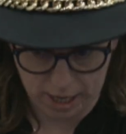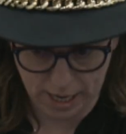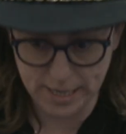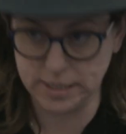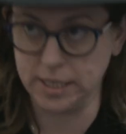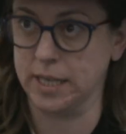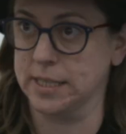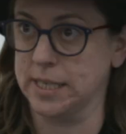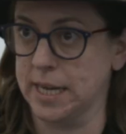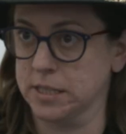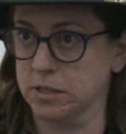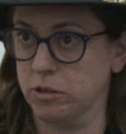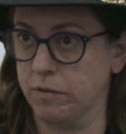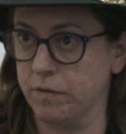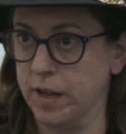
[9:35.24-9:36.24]
is a
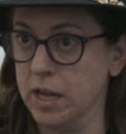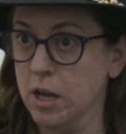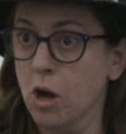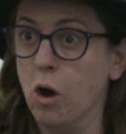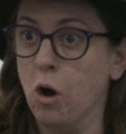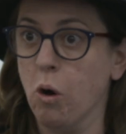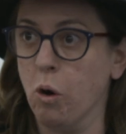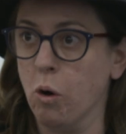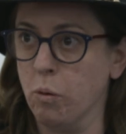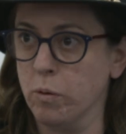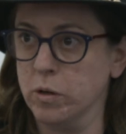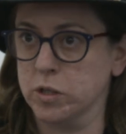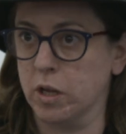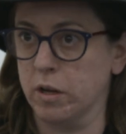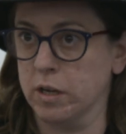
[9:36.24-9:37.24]
catastrophe, or
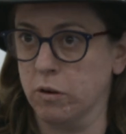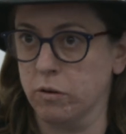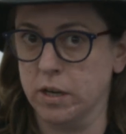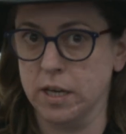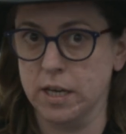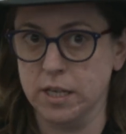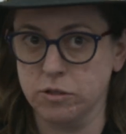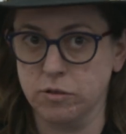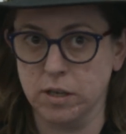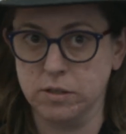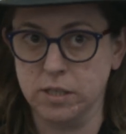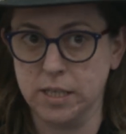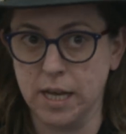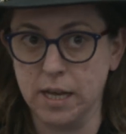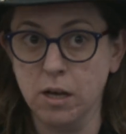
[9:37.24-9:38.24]
what's going on in Israel
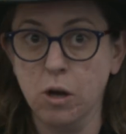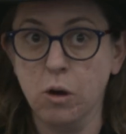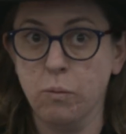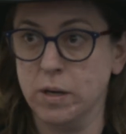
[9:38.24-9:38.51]
today,